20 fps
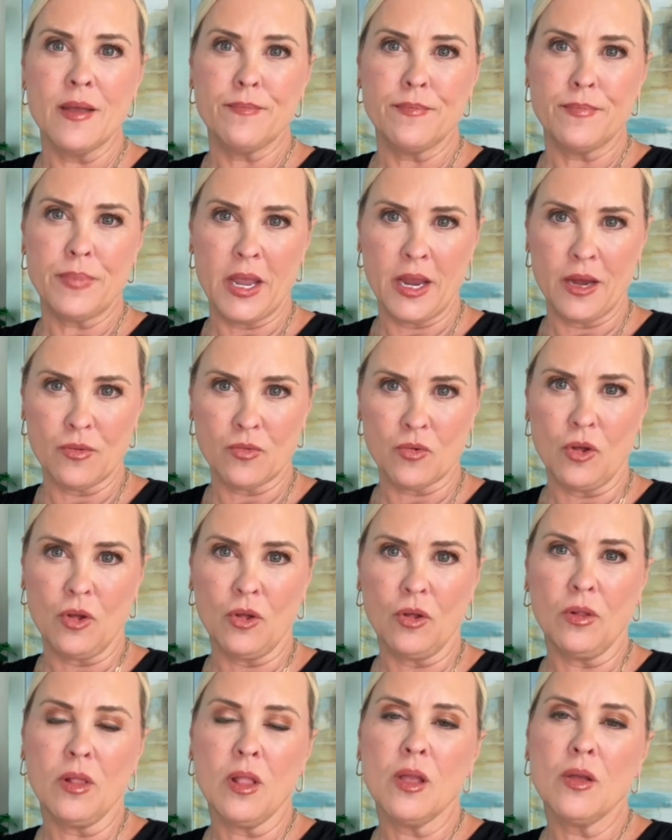
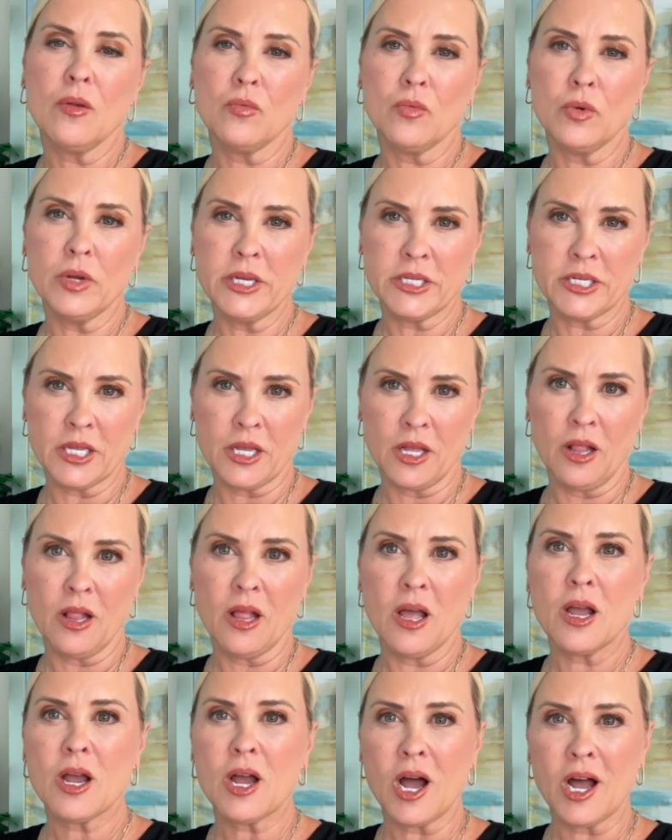payroll, retail,
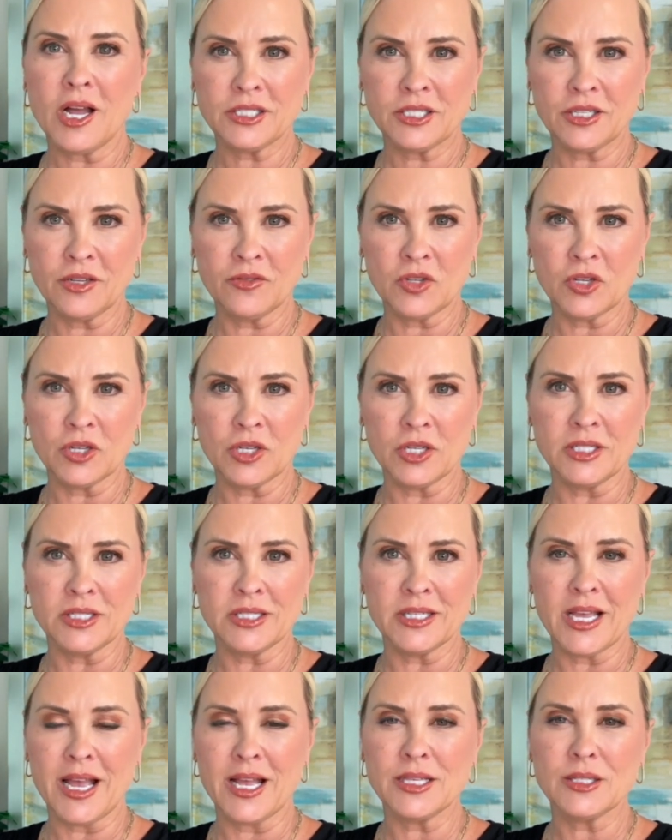cost of
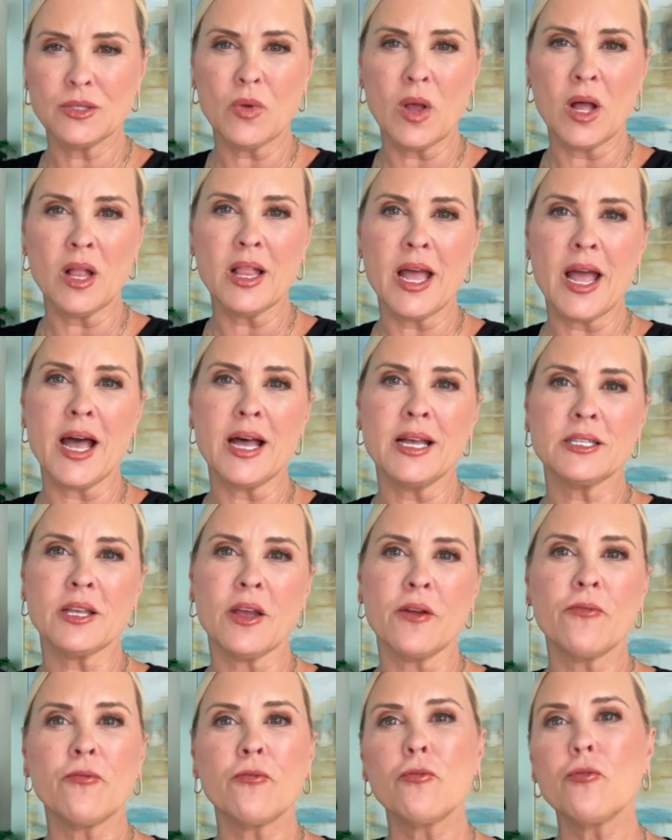goods, as well as a
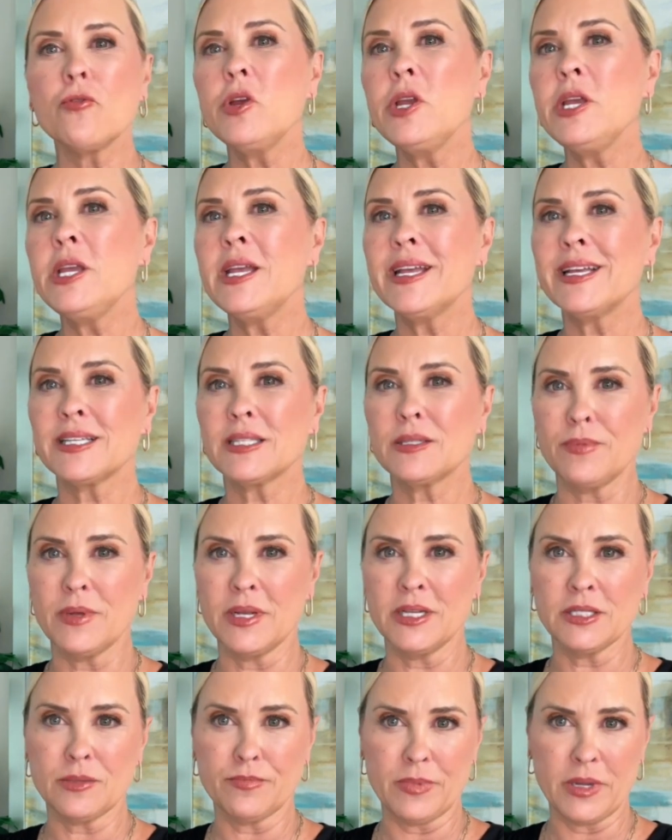free
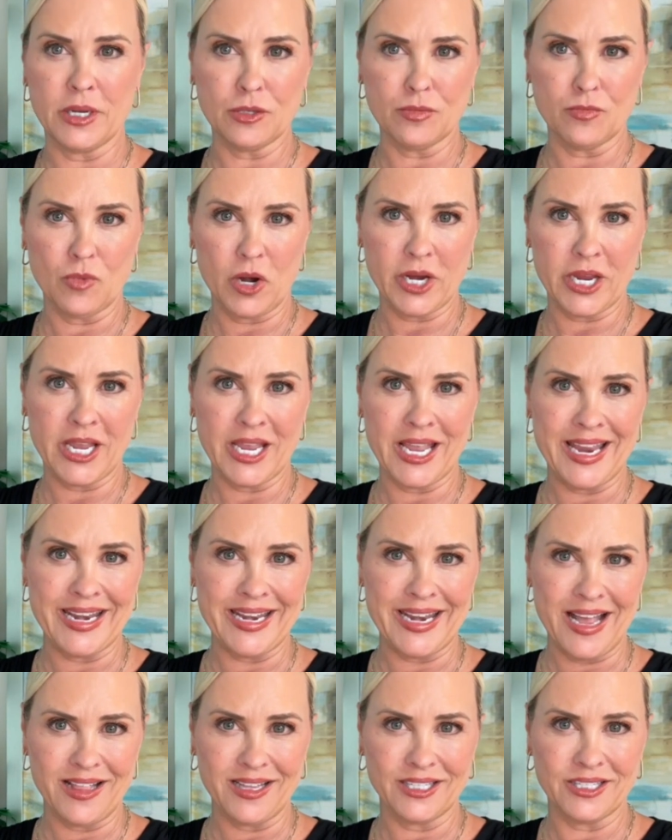expense benchmarking
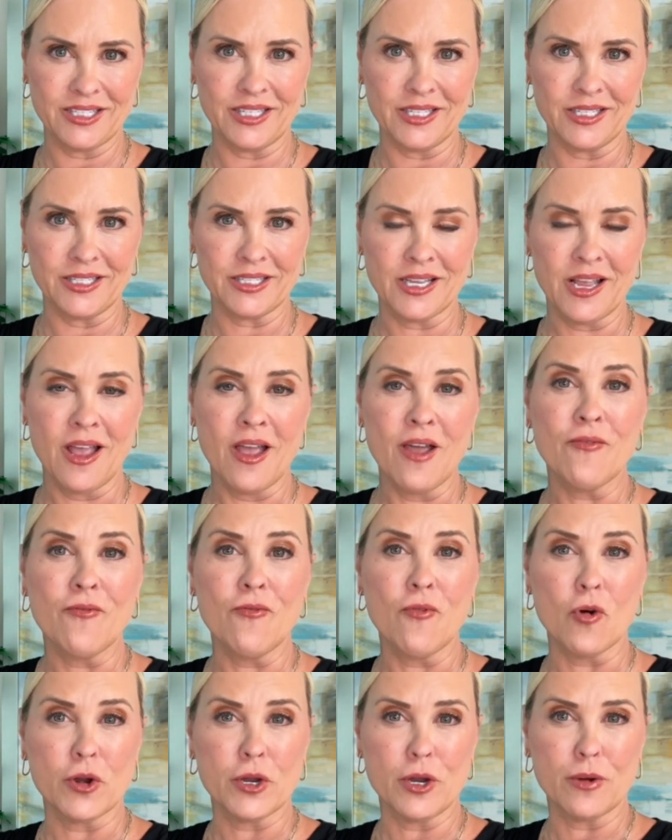analysis
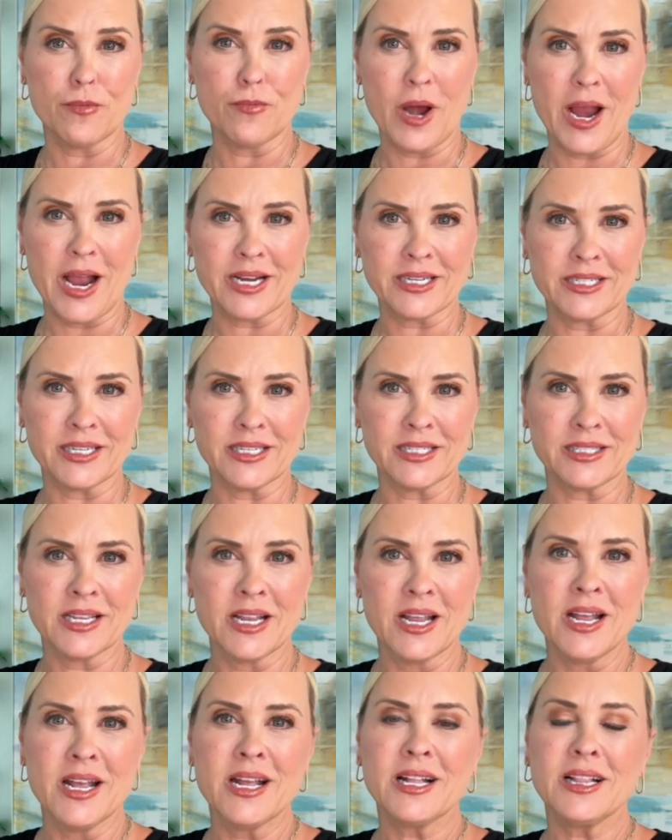for your practice.
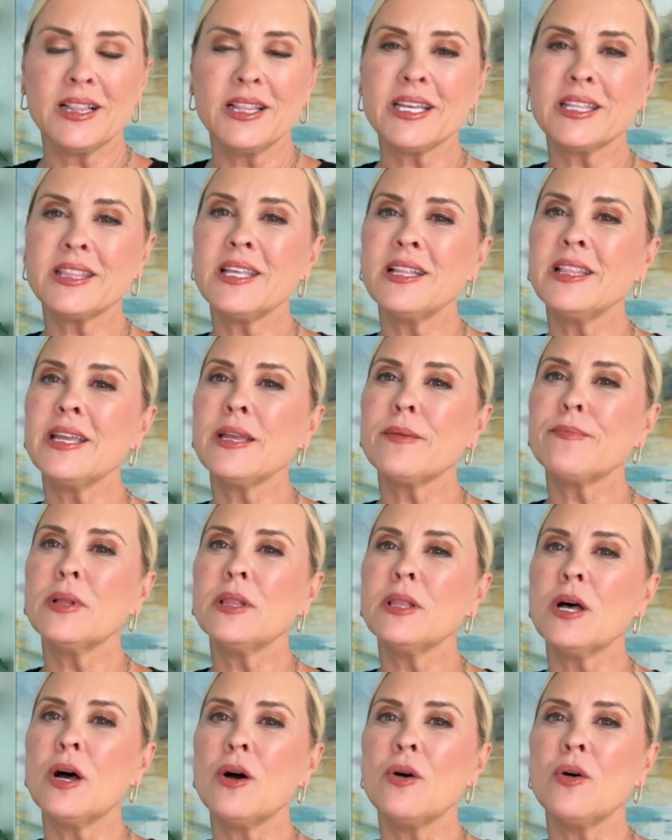Click the link
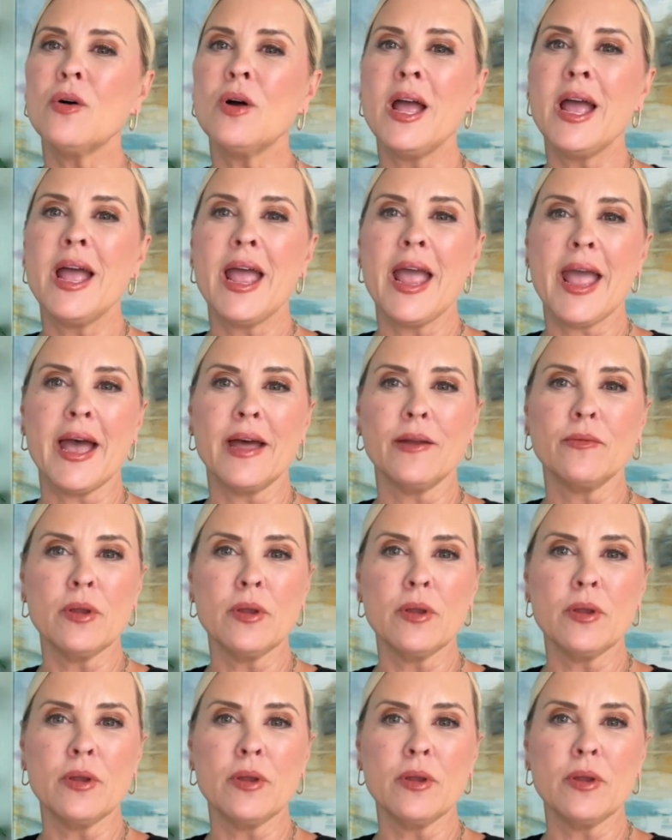below, and